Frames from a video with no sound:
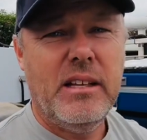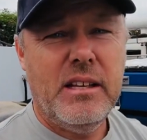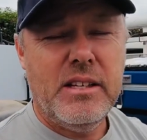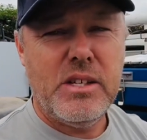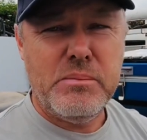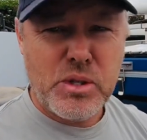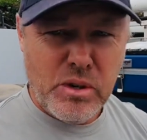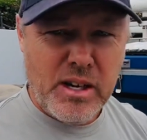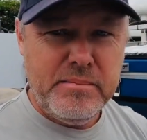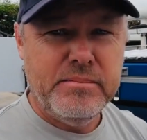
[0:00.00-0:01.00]

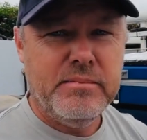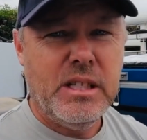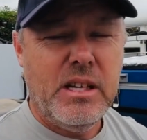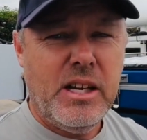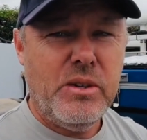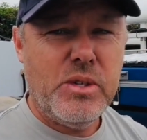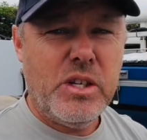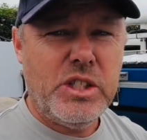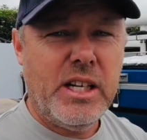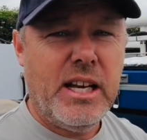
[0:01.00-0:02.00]
subscribe, and also
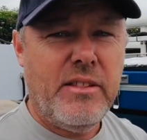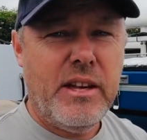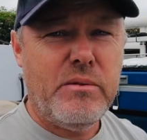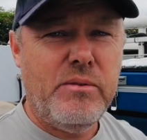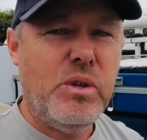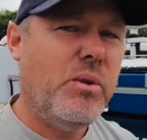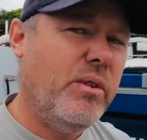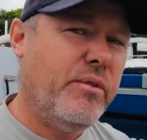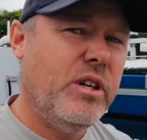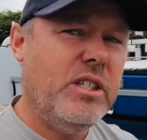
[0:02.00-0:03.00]
check out that review on the
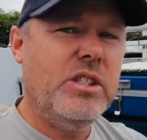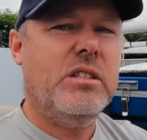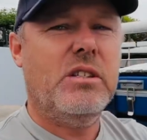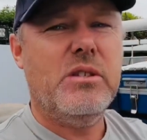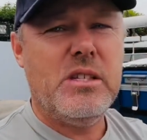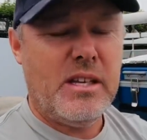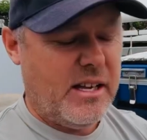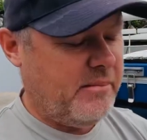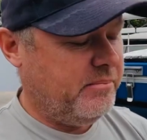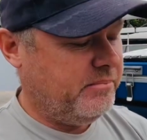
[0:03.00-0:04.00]
fridge, because
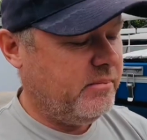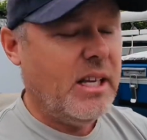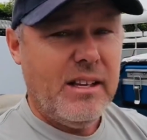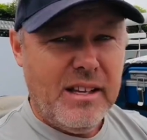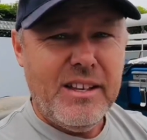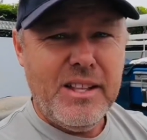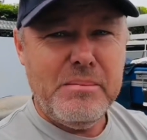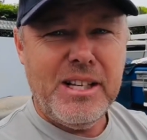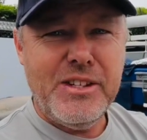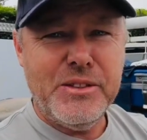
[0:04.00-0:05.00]
they're
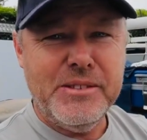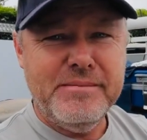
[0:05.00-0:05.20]
bloody good.